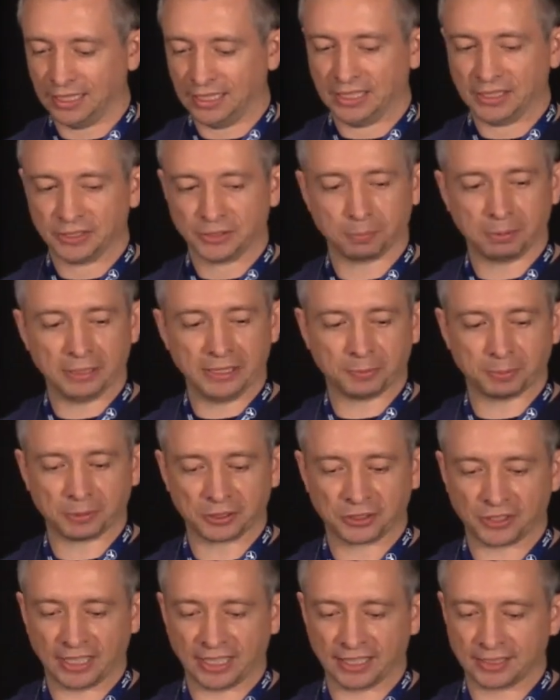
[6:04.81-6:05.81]
So please put
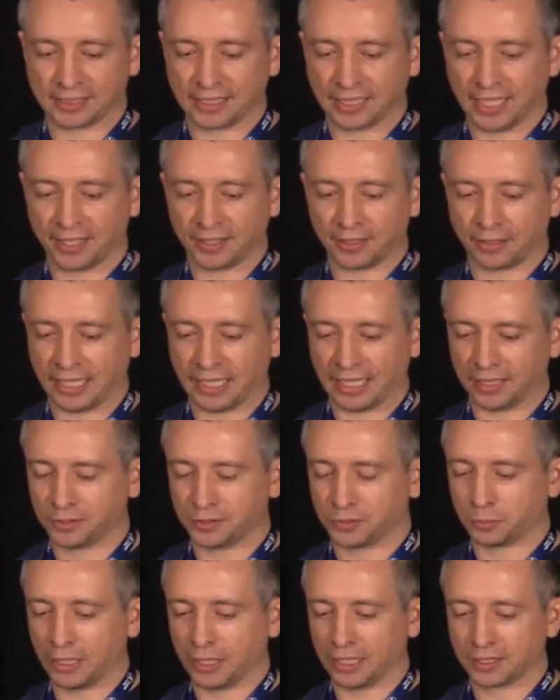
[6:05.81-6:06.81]
your hands together and
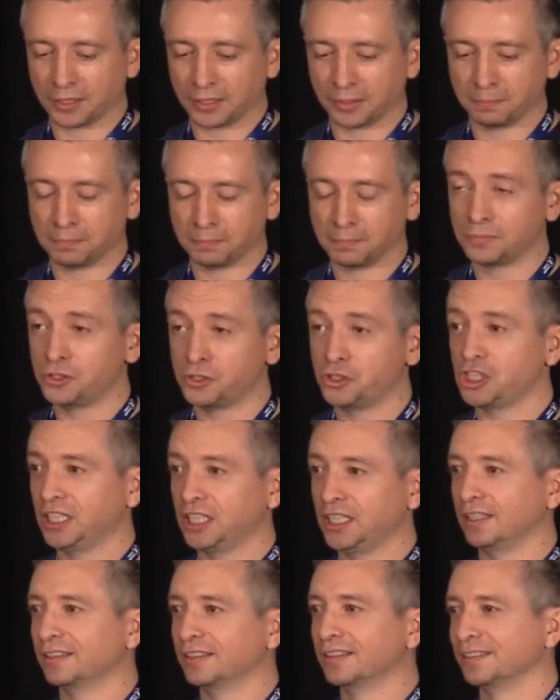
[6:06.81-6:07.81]
welcome
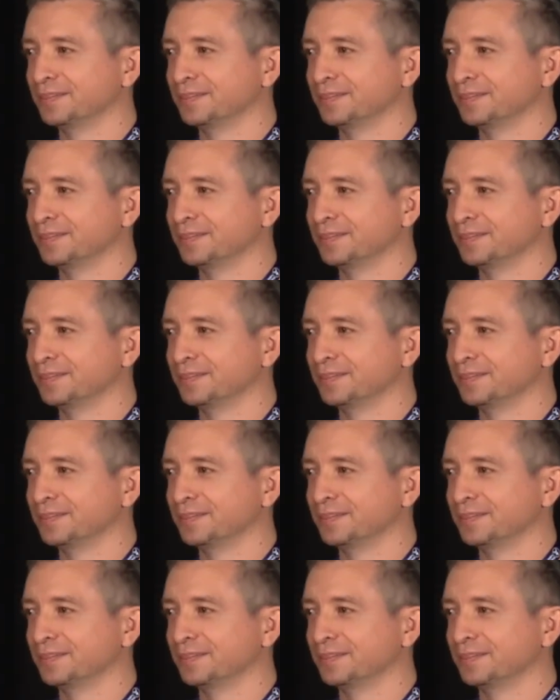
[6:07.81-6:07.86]
Jean.